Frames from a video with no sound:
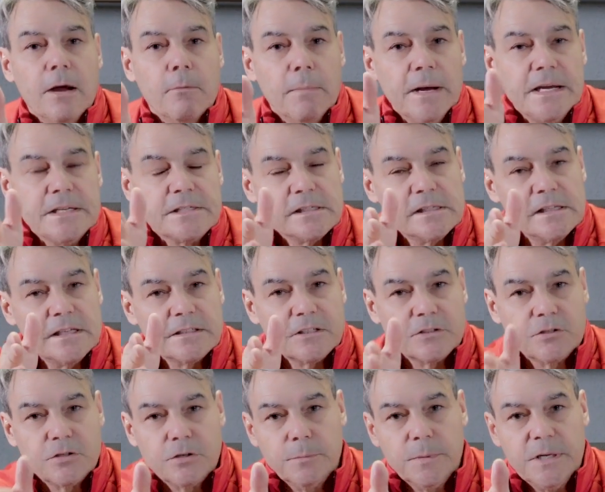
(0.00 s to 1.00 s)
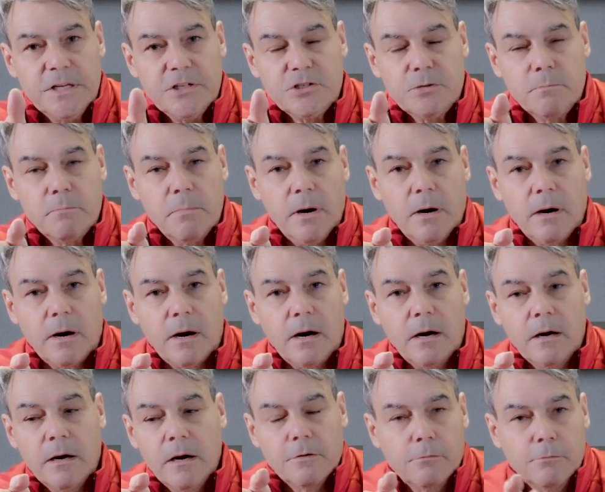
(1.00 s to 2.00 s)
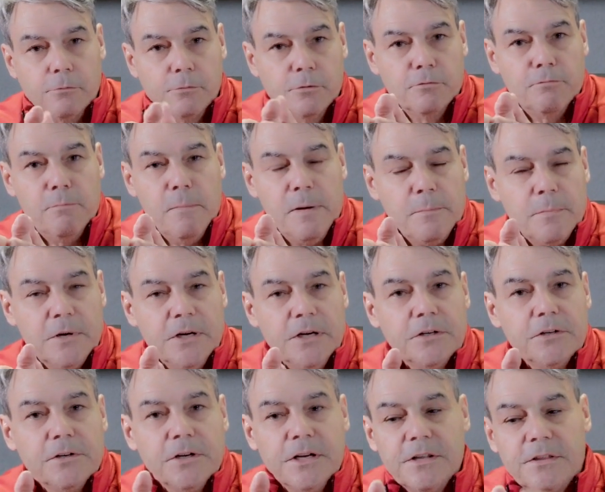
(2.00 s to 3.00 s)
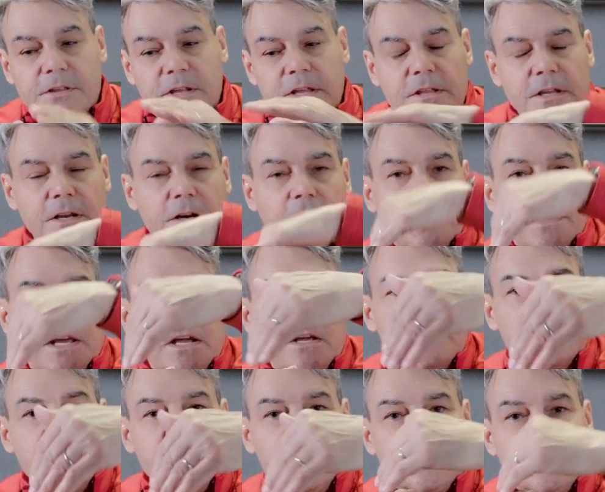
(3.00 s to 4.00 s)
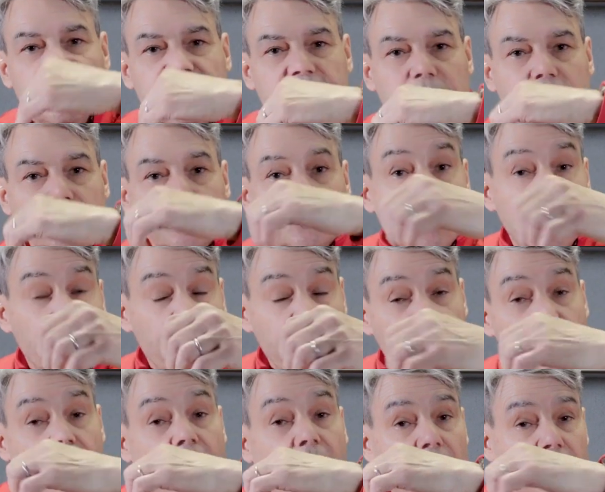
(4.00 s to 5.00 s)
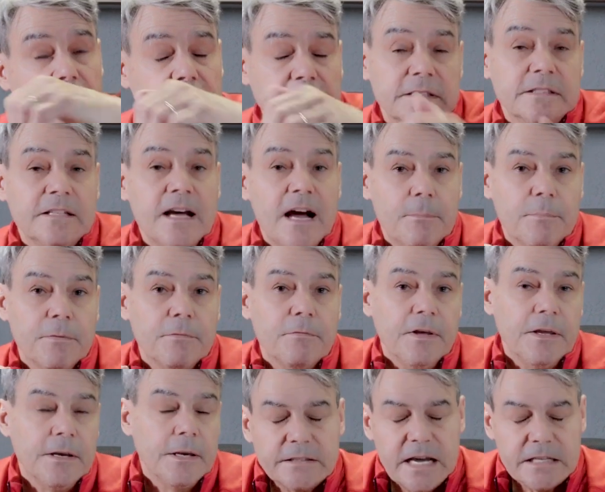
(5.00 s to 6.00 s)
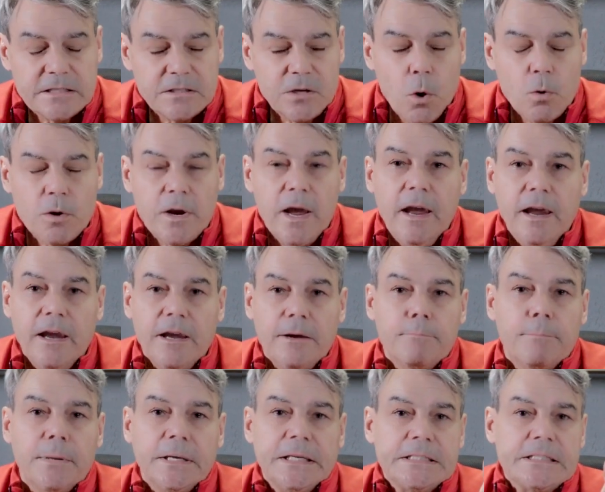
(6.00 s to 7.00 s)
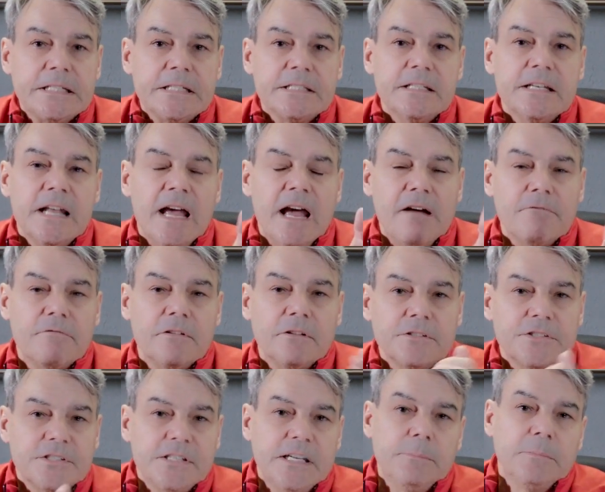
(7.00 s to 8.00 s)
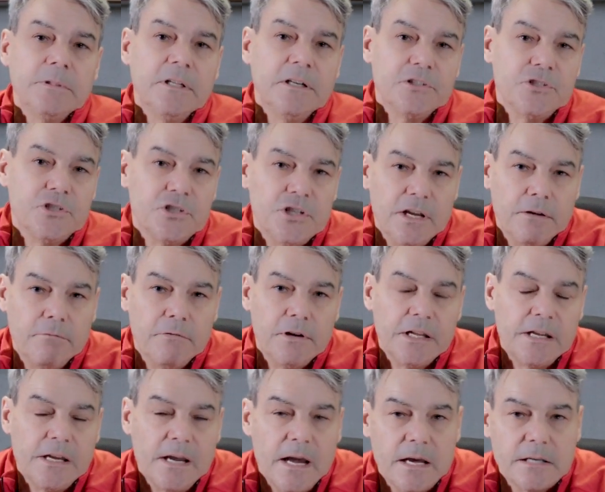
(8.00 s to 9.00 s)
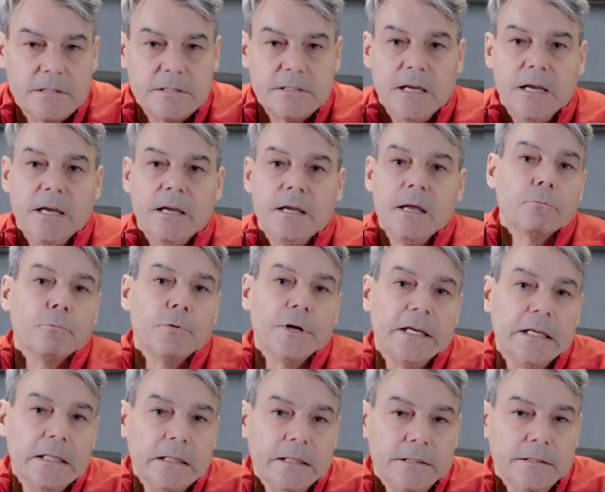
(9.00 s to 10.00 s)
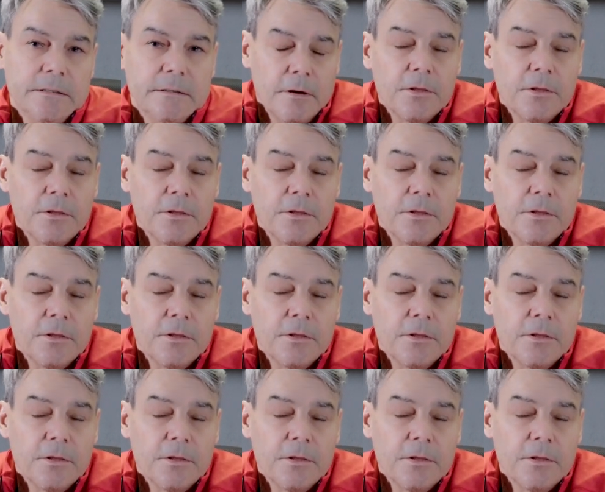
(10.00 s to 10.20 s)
And basically it's a termination bar, the roof membrane underneath, and then they sealed or they caulk the top of it. That's okay, but it doesn't have the same longevity as a riglet.